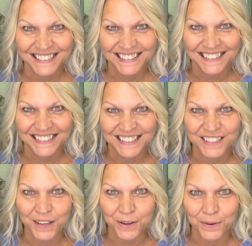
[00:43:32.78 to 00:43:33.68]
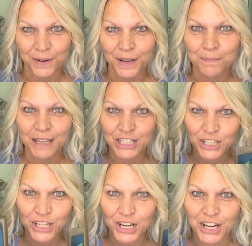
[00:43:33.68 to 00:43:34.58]
So make
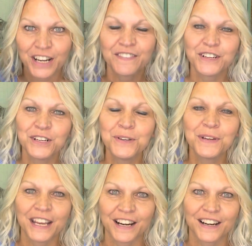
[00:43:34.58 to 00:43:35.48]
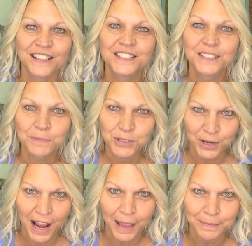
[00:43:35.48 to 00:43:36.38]
sure, if you're new here,
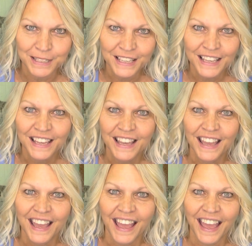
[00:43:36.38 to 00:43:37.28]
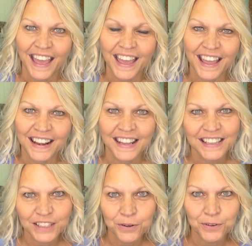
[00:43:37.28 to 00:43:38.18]
subscribe and hit the
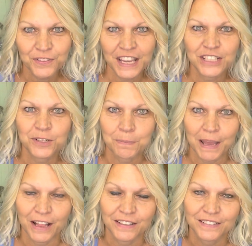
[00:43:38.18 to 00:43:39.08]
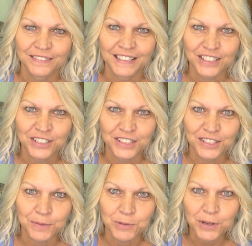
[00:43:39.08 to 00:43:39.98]
notification bell next to the
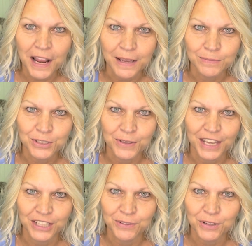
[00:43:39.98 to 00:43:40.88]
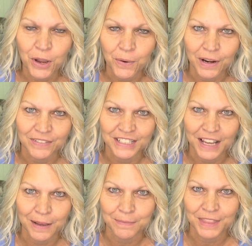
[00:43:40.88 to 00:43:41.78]
subscribe so that you know every
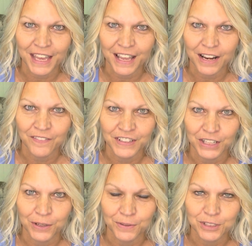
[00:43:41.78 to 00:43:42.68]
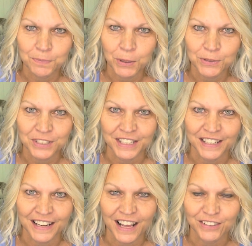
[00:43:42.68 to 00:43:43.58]
time that a video is posted, and
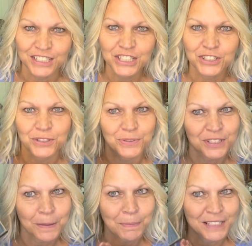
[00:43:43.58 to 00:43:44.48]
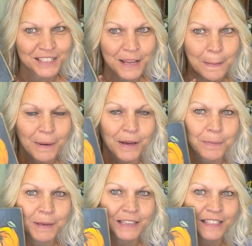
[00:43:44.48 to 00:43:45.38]
I'll teach you step by step how to paint
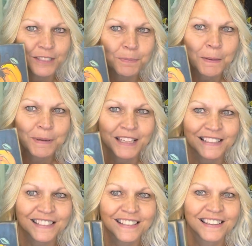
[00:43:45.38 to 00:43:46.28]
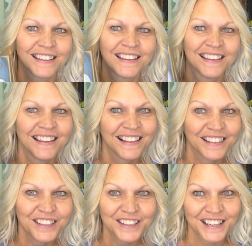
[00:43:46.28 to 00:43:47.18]
these pumpkins. Look,
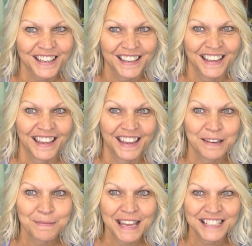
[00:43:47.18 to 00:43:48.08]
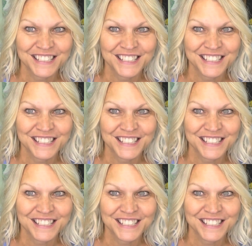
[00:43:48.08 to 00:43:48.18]
it matches.